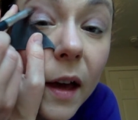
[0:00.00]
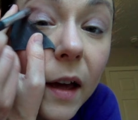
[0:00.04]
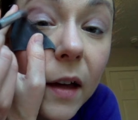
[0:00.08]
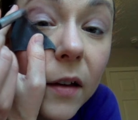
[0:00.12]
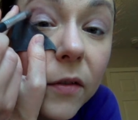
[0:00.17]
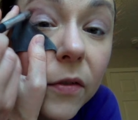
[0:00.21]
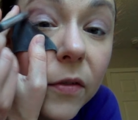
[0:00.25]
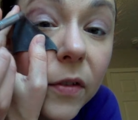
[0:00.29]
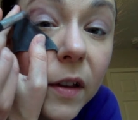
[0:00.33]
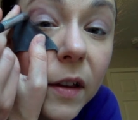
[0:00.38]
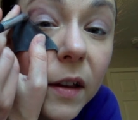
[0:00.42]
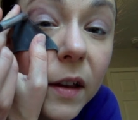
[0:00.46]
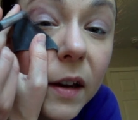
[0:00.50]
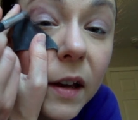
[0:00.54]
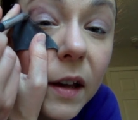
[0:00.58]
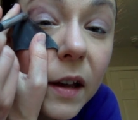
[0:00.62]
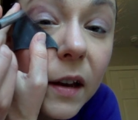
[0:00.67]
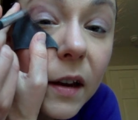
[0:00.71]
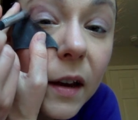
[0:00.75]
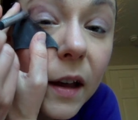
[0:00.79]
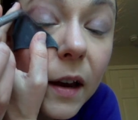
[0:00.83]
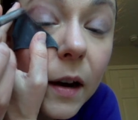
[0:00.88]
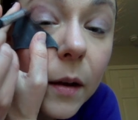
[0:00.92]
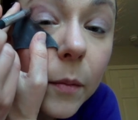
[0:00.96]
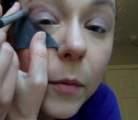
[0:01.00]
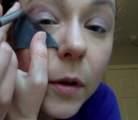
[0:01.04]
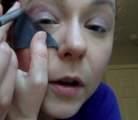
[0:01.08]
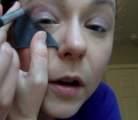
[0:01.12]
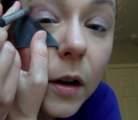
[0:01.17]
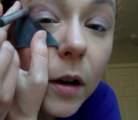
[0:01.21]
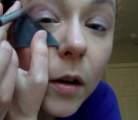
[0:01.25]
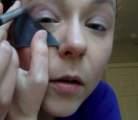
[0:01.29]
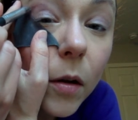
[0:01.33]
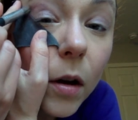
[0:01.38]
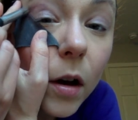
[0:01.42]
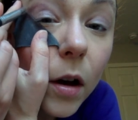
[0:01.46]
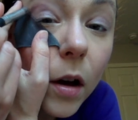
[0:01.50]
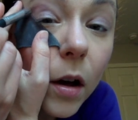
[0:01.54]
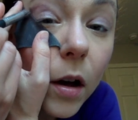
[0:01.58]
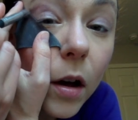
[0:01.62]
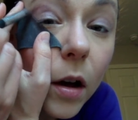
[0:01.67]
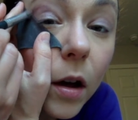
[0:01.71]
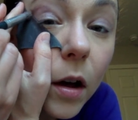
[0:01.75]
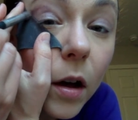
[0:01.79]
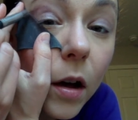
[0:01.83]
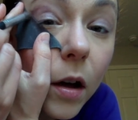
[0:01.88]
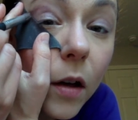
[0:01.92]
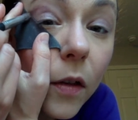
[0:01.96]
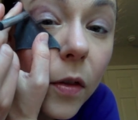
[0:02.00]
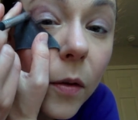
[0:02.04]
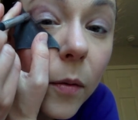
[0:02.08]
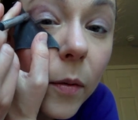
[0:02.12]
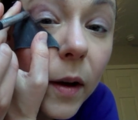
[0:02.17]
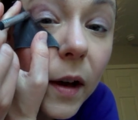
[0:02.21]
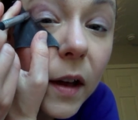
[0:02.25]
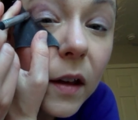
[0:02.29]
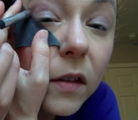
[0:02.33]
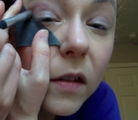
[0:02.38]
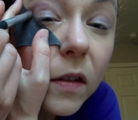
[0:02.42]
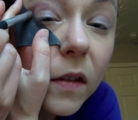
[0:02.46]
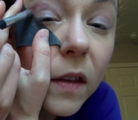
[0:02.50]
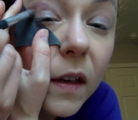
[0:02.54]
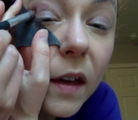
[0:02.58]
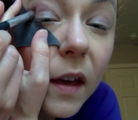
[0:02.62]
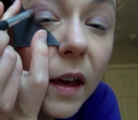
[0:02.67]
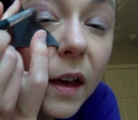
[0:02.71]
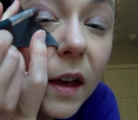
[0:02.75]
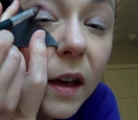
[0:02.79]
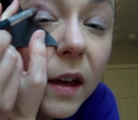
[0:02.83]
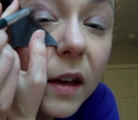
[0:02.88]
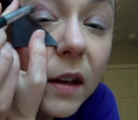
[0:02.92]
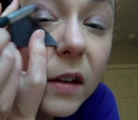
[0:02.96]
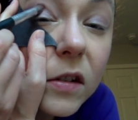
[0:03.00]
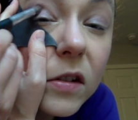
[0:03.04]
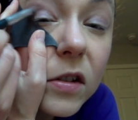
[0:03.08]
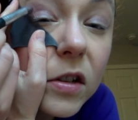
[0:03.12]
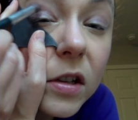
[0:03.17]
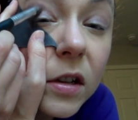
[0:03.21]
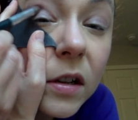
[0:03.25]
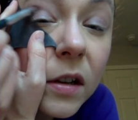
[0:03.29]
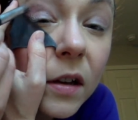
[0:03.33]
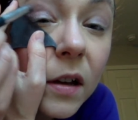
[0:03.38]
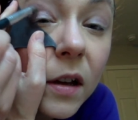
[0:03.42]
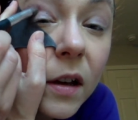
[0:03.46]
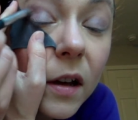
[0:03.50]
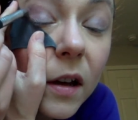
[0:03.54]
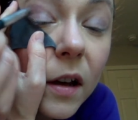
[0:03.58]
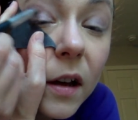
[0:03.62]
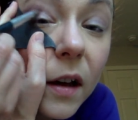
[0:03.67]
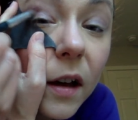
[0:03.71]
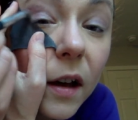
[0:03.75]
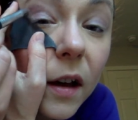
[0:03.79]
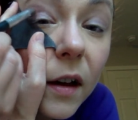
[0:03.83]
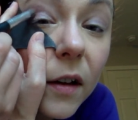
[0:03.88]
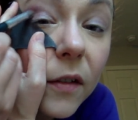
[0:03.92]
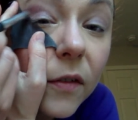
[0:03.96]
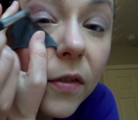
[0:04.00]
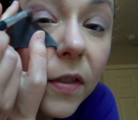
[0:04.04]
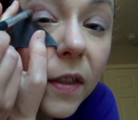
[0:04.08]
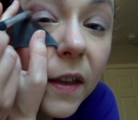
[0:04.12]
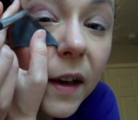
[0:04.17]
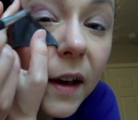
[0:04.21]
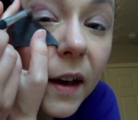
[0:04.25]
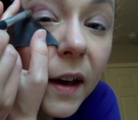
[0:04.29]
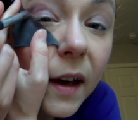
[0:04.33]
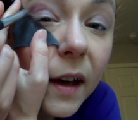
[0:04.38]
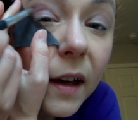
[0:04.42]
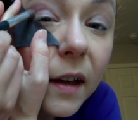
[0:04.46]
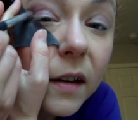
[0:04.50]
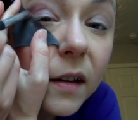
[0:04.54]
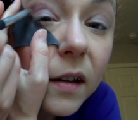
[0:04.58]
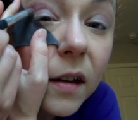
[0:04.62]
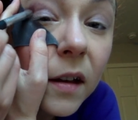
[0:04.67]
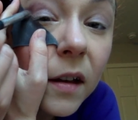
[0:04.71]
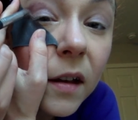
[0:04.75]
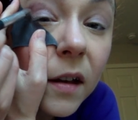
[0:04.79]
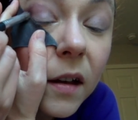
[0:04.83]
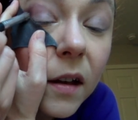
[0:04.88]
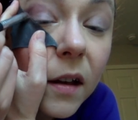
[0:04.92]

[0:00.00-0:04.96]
and fill it in. And I'm going to go all the way to the edge of that